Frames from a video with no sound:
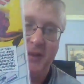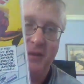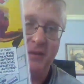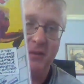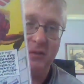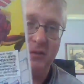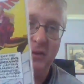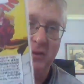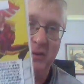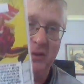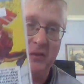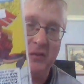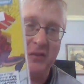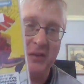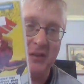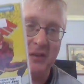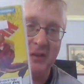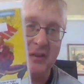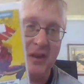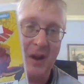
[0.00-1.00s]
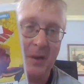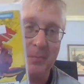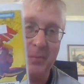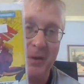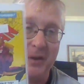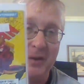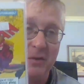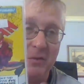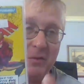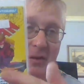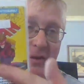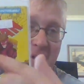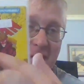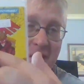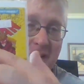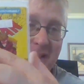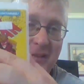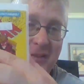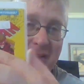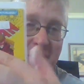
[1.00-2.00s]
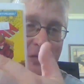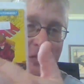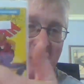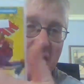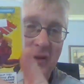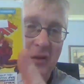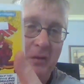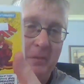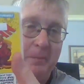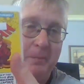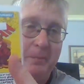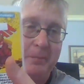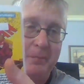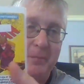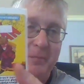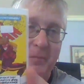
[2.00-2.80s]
You'll notice in the top right corner, these are